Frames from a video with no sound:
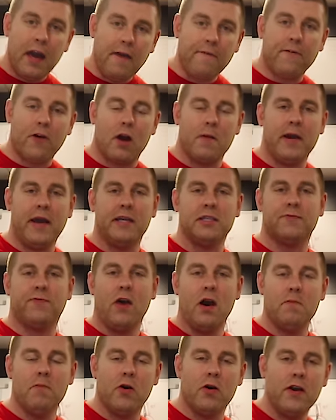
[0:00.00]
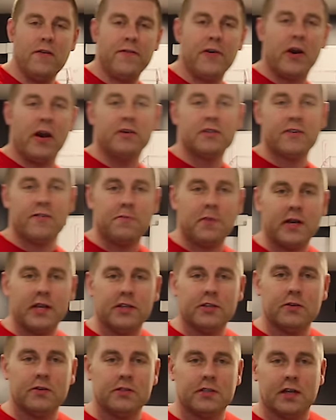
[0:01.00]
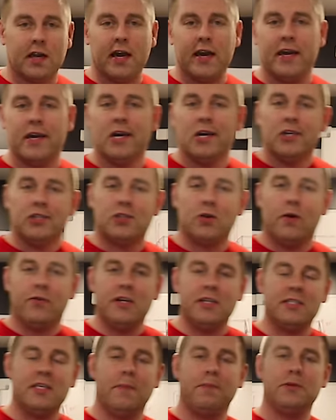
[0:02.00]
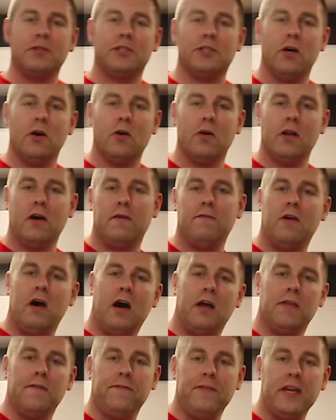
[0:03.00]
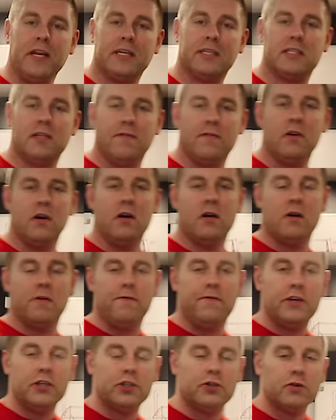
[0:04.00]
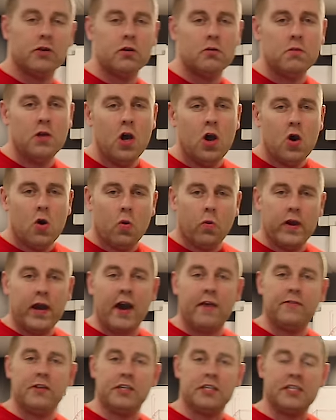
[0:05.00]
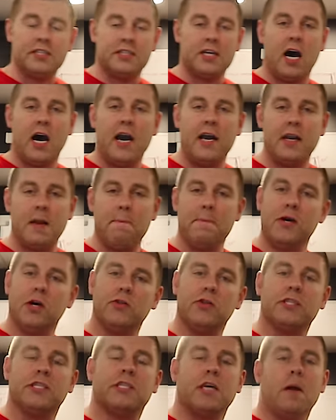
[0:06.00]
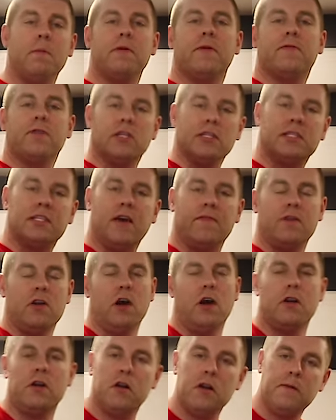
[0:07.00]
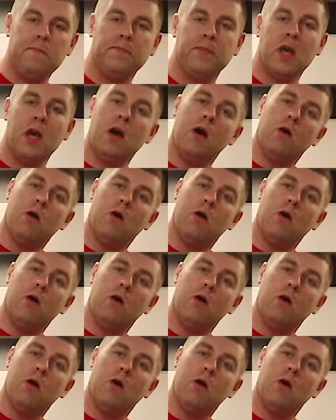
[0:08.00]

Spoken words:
Hey farmhands, farmboyreef here. How's everybody doing tonight? So on this episode of the Phoenix 700 Fish Room, we have to design and build the sump for the 700.